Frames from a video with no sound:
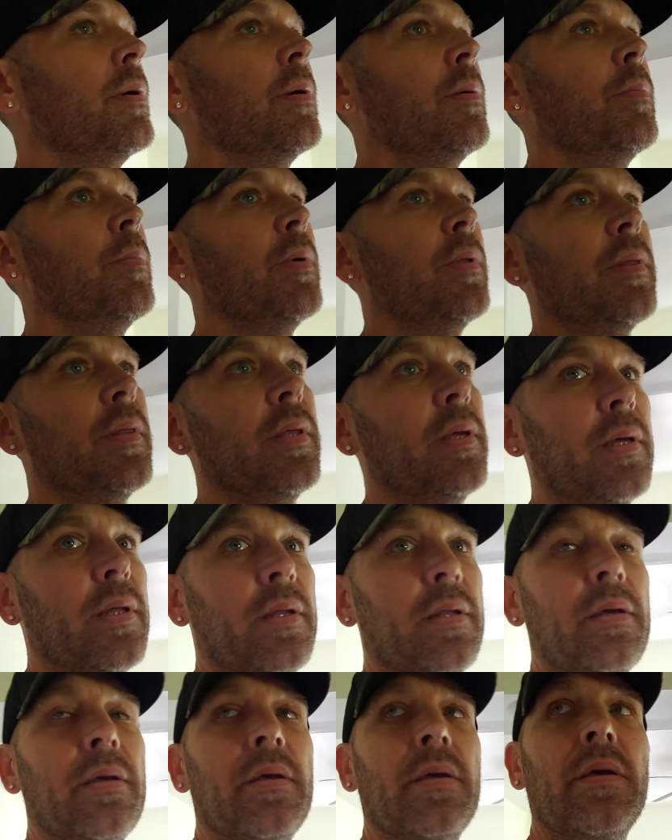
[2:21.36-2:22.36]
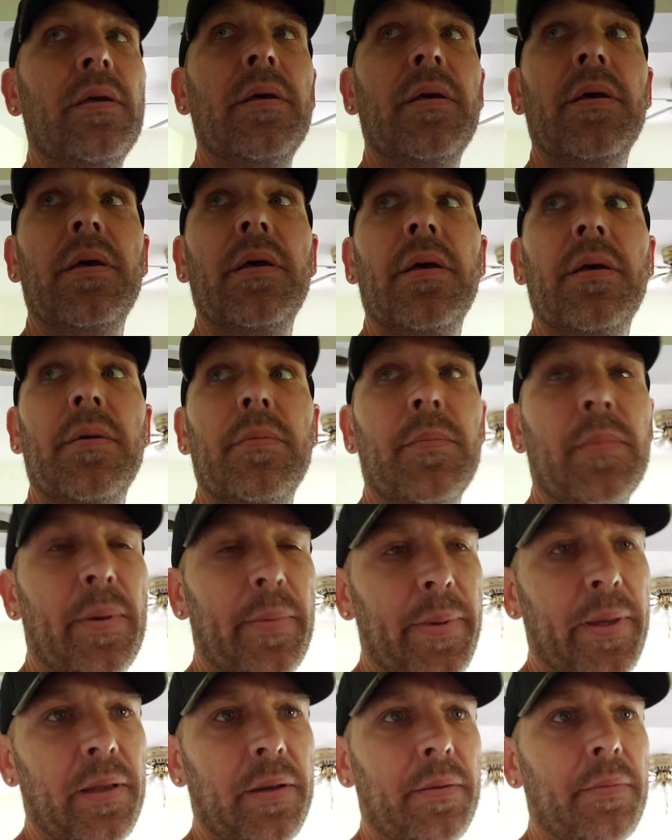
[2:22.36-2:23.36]
But then, my
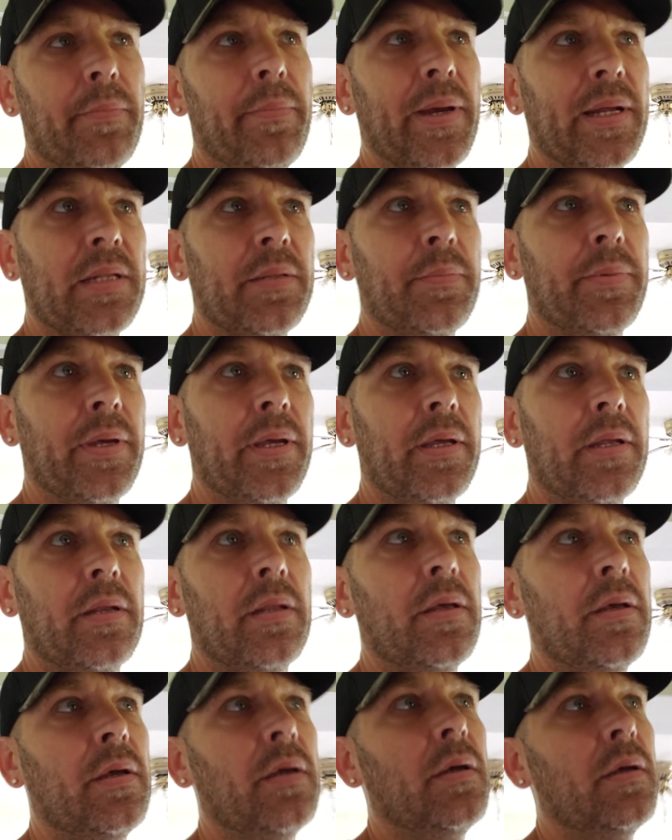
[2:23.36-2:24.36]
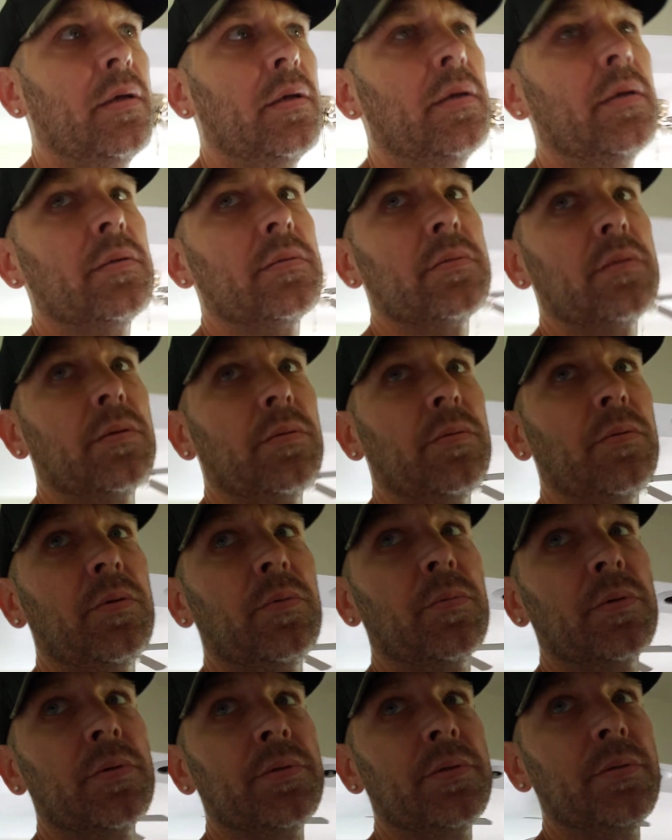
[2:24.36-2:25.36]
bad, back to paint. So you
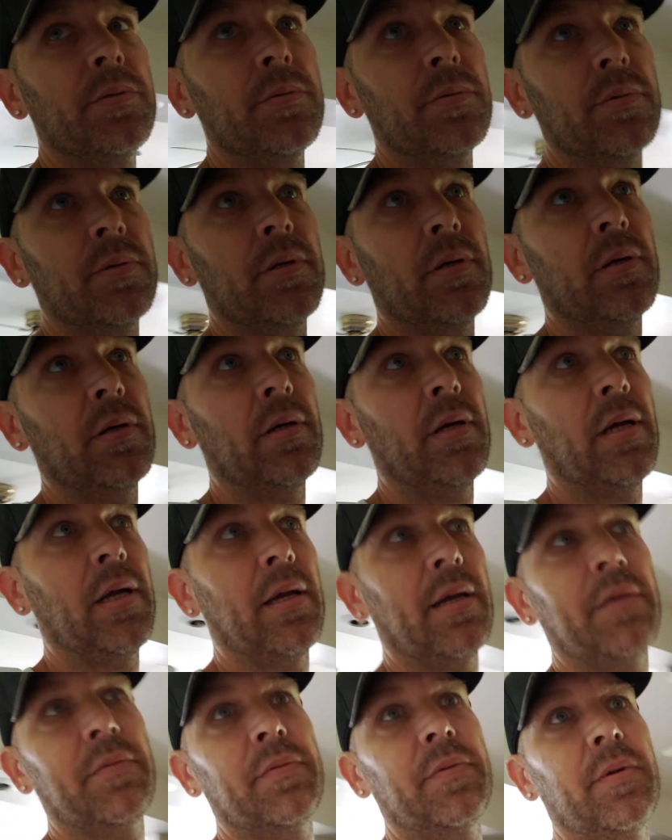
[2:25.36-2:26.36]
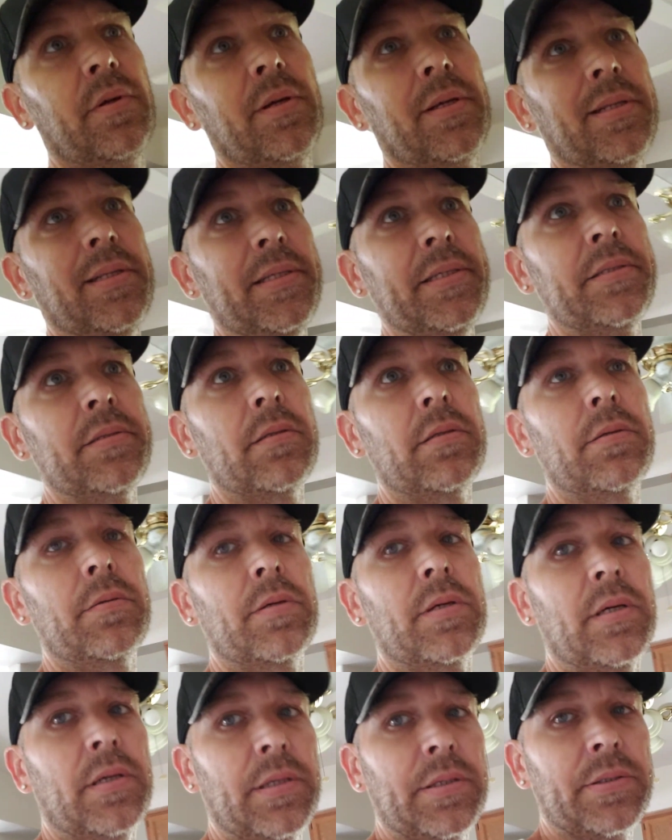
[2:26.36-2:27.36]
want to have at least a little
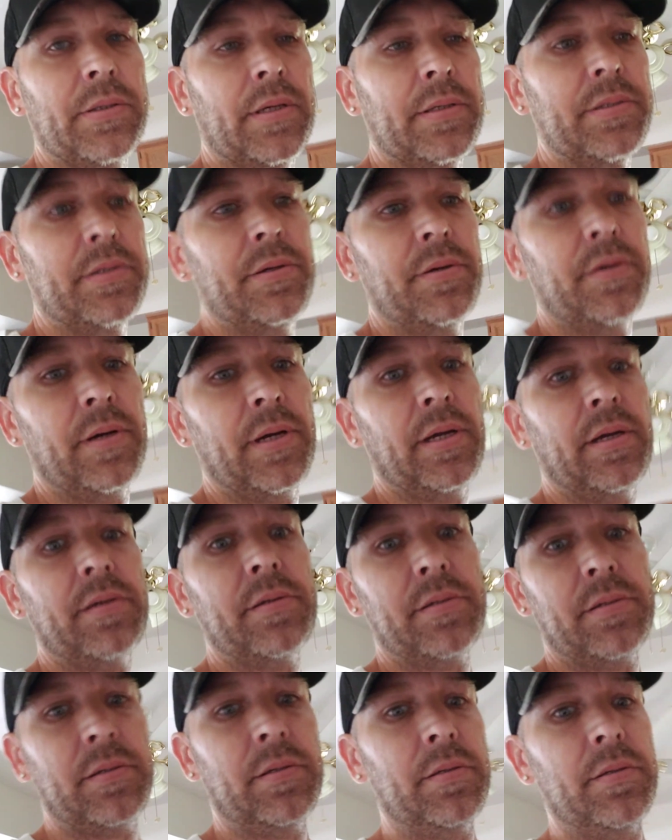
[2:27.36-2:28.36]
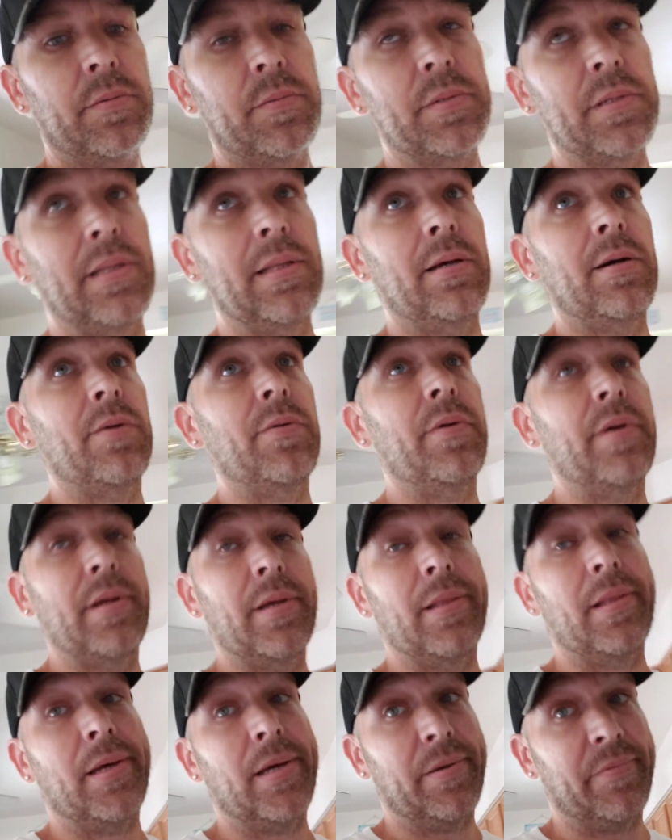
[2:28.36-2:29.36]
contrast in your house. There was already a
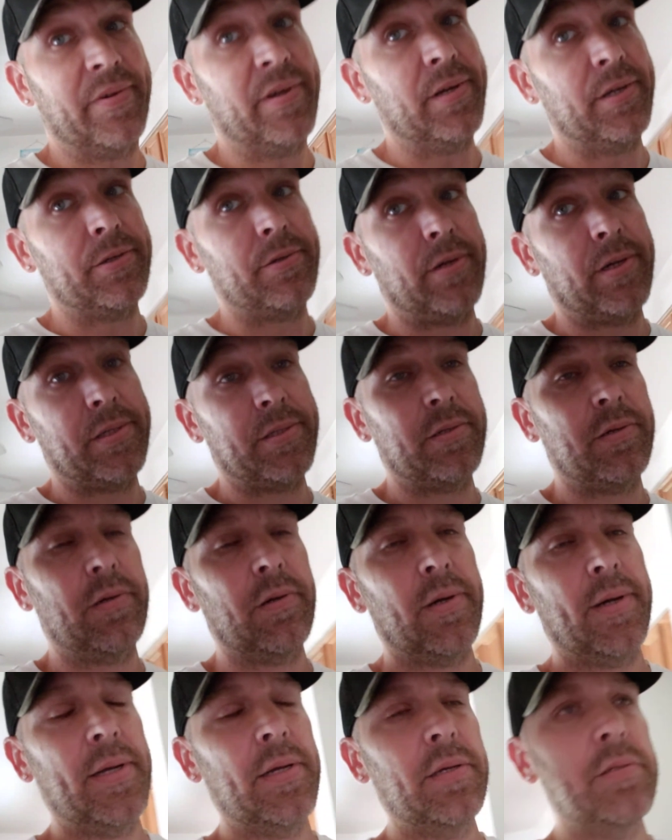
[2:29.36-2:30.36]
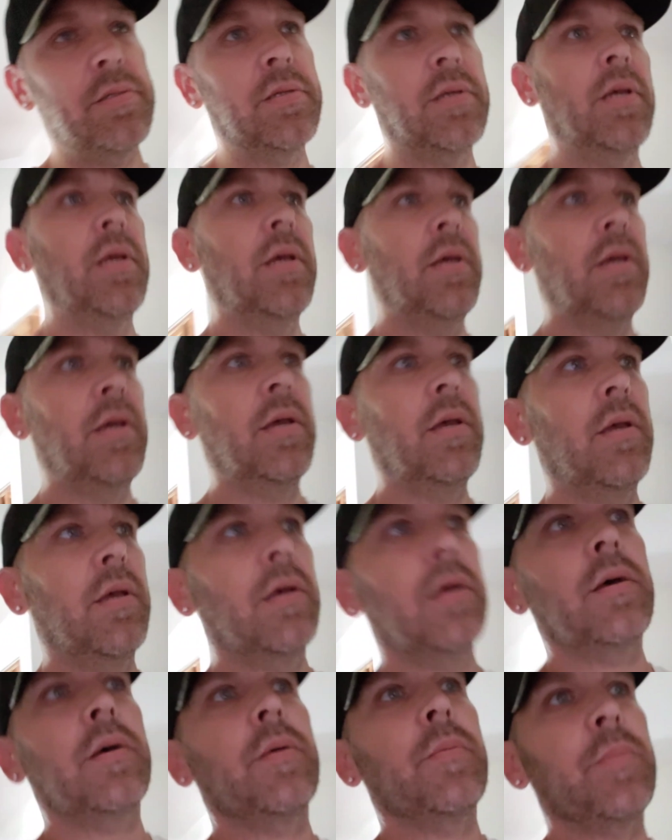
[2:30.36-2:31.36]
lot of contrast in our house
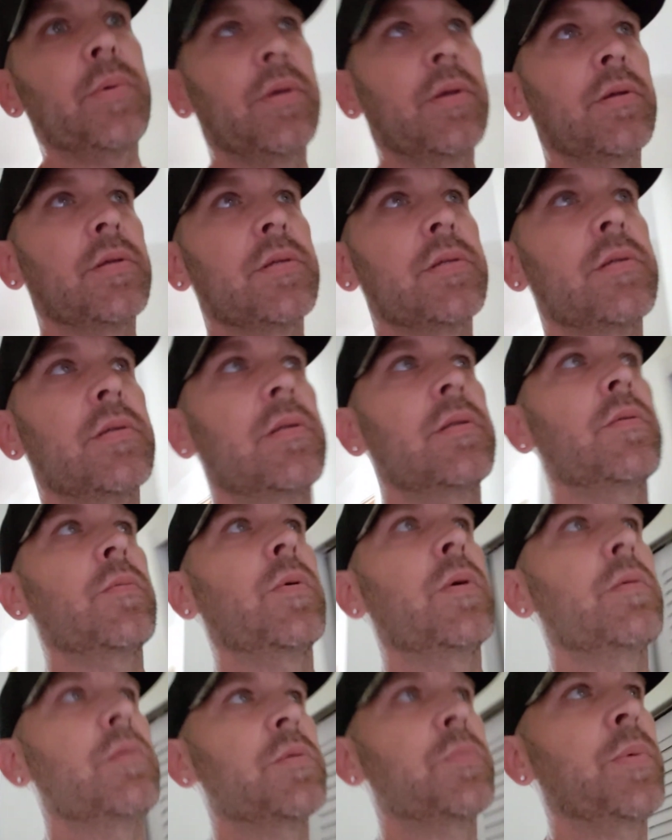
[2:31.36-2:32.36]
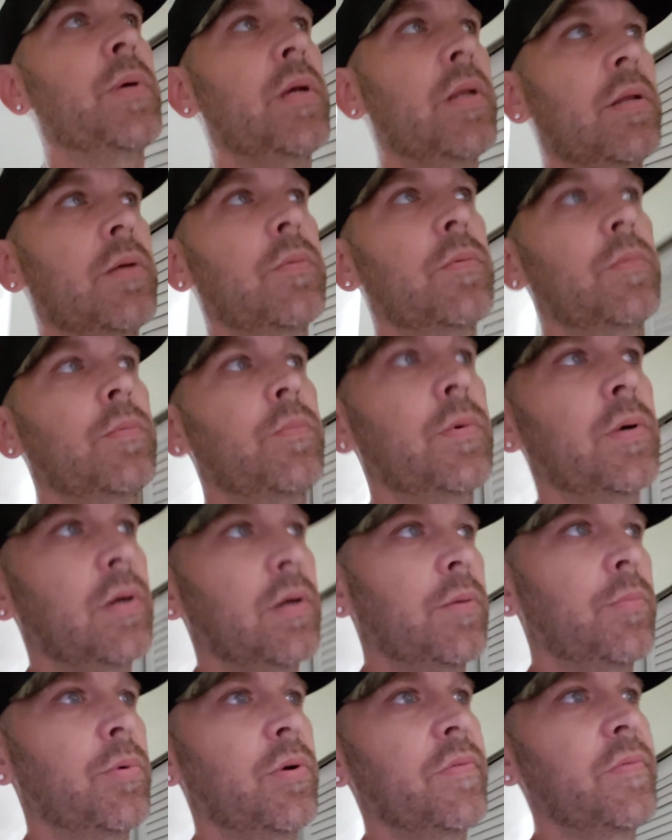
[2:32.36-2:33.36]
because the way it was painted
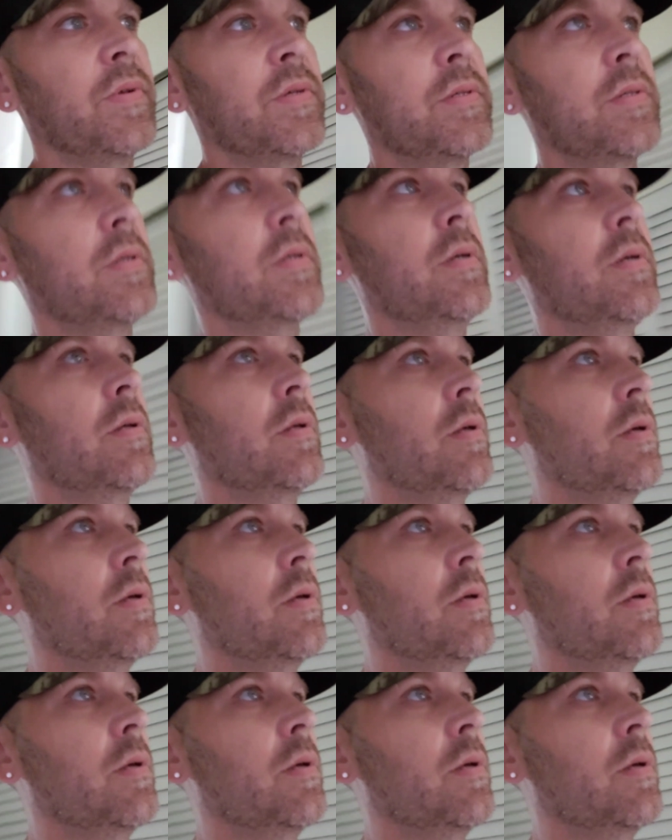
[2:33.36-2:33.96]
previously.